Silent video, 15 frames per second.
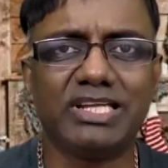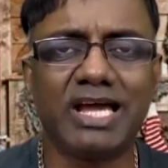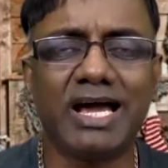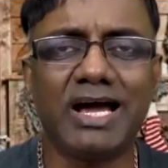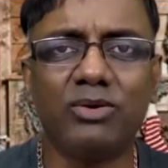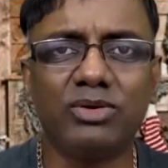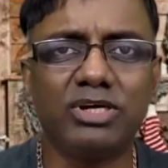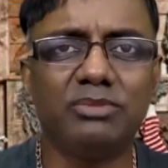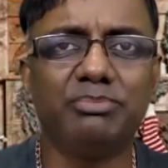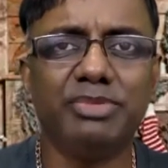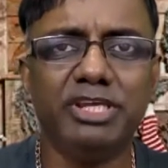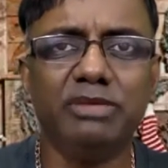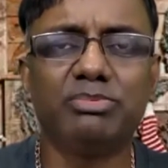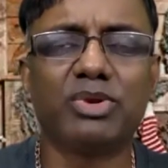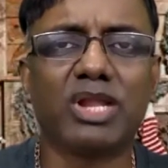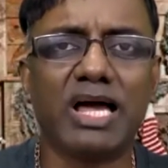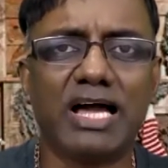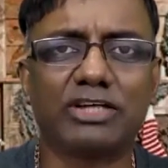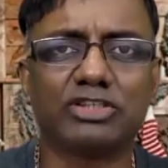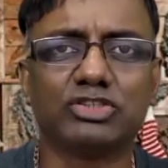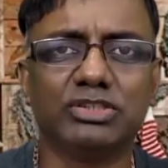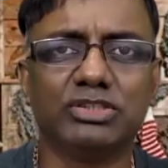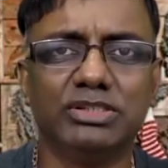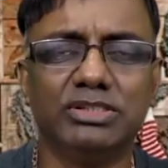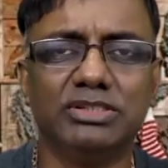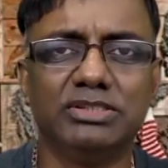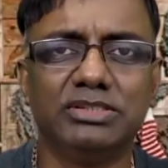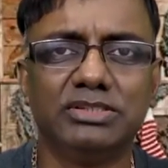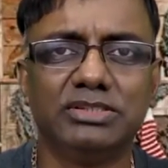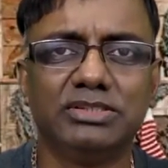How can people
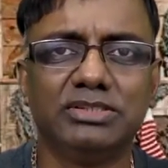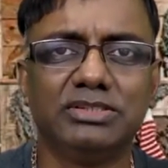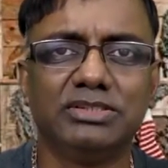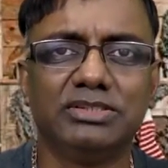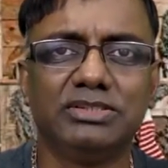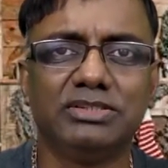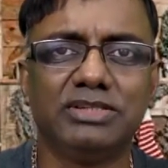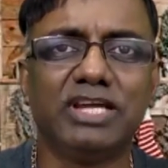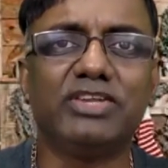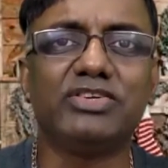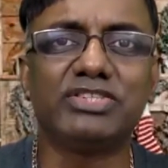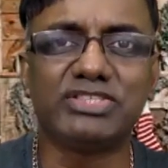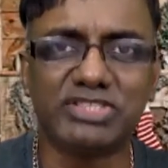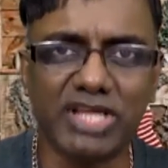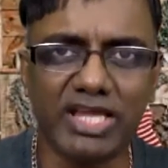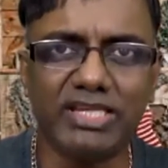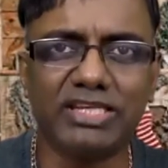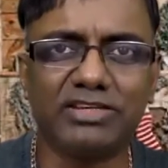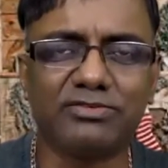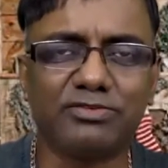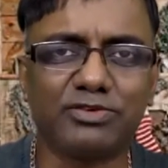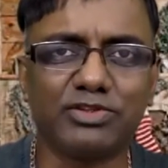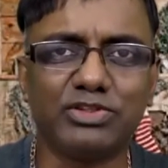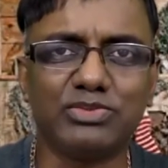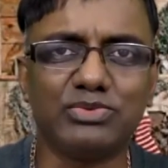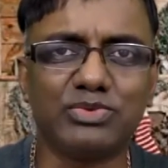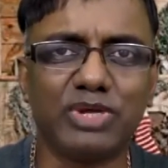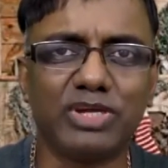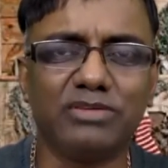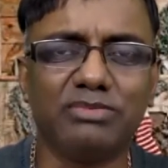actually understand it for you,
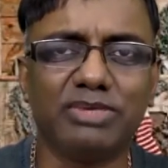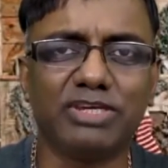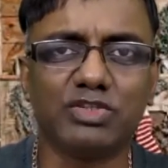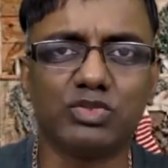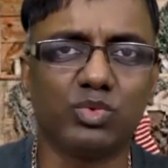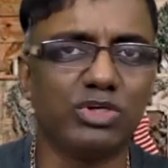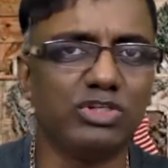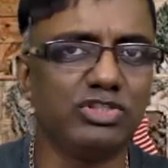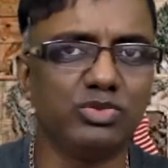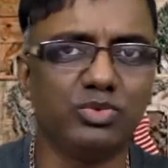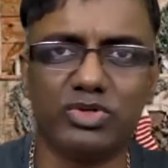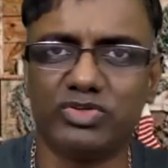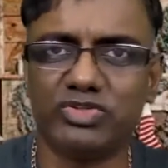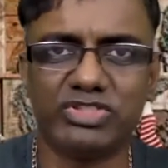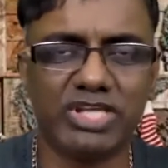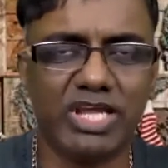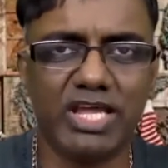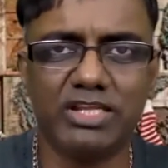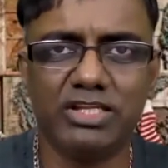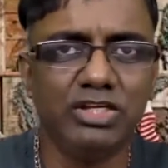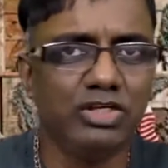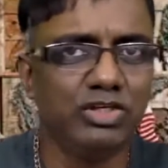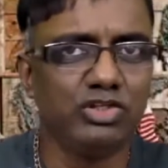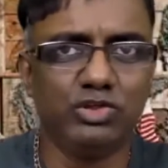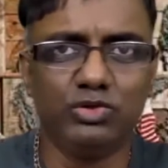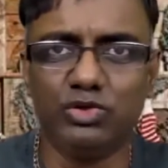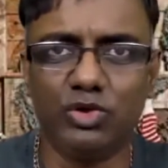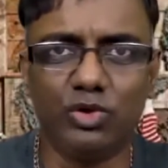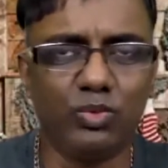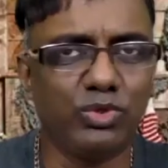right? Because once you understand,
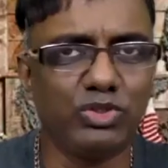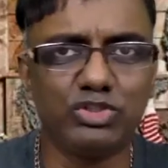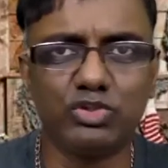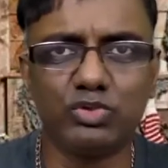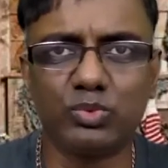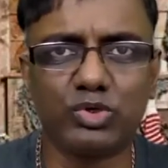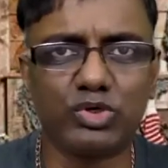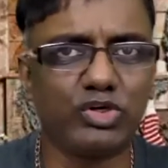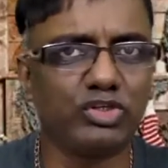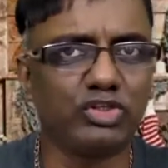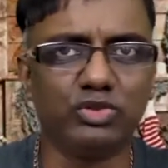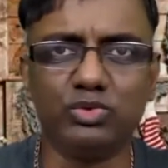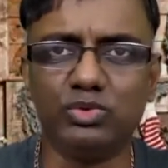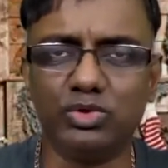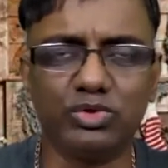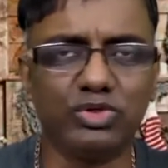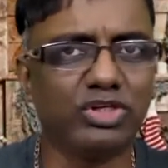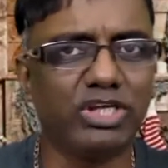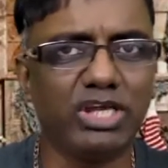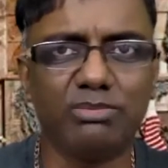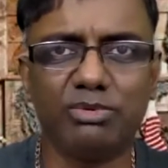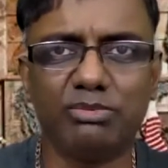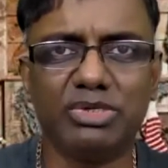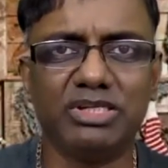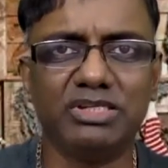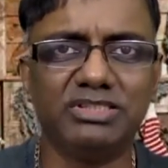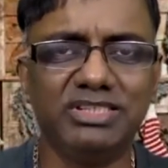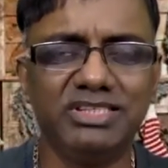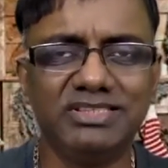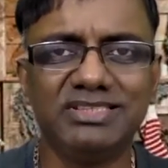you know what you're worth, you know your
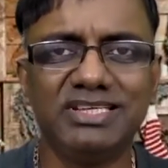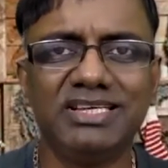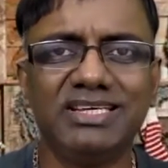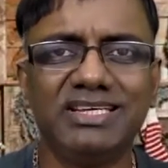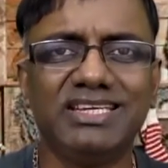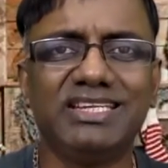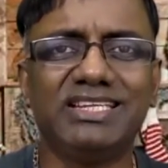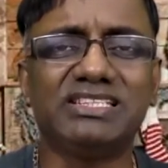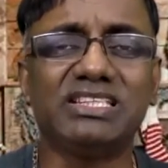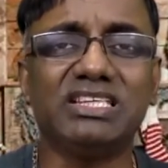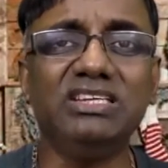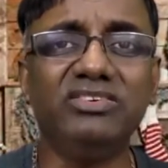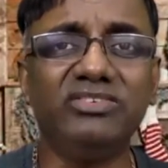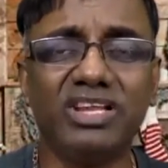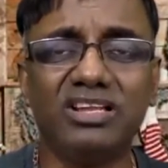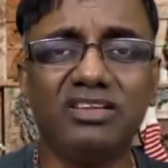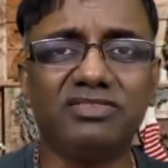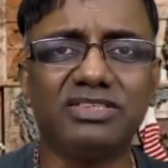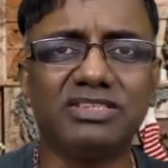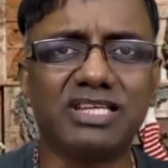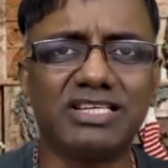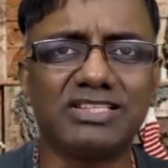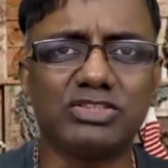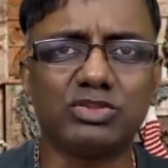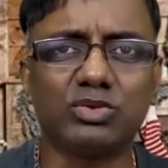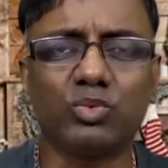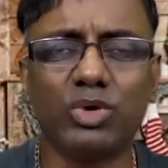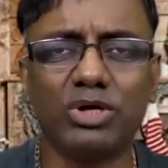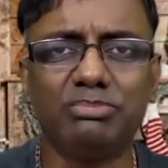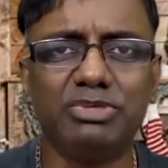capabilities, it is irrelevant as to
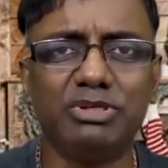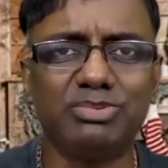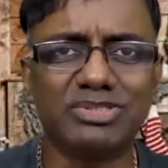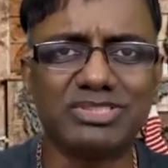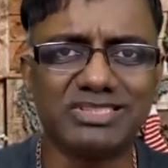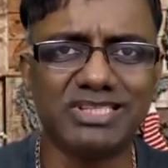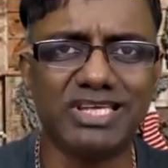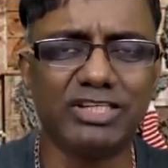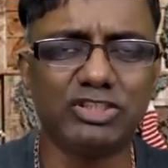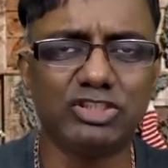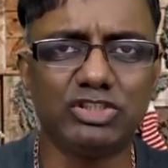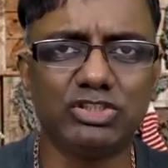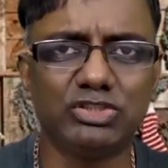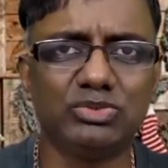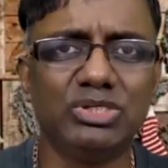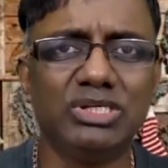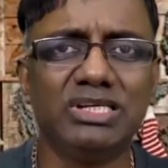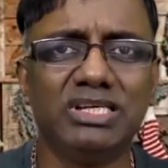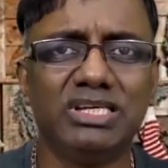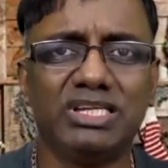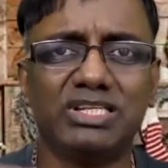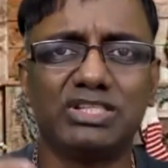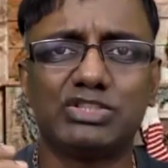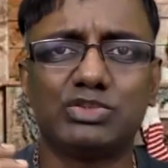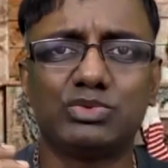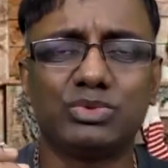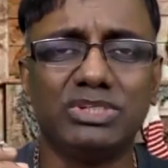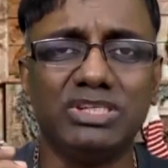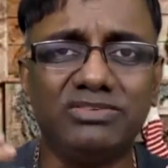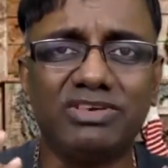what people say to you. It is
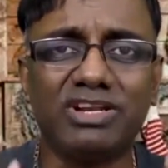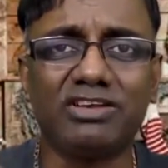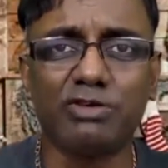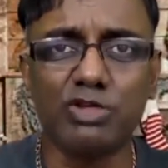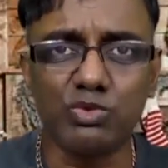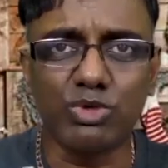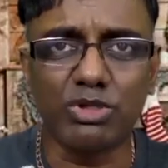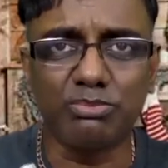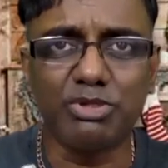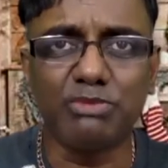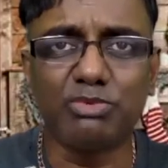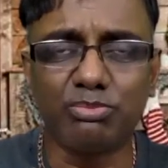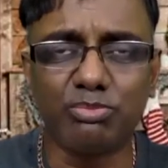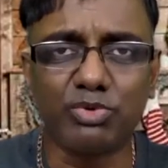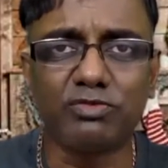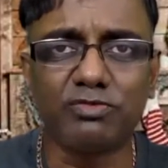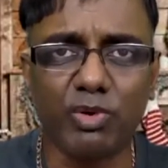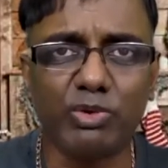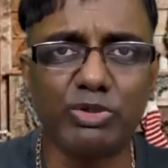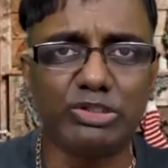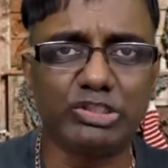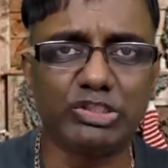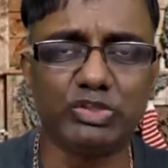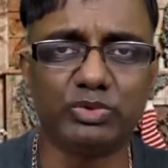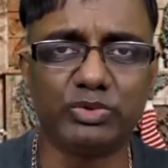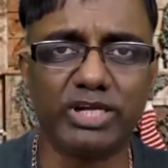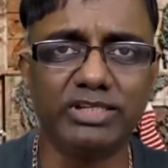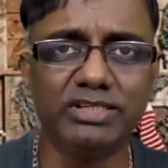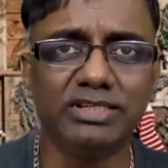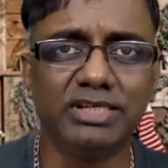irrelevant what people put forward to you,
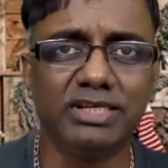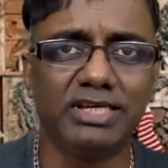right?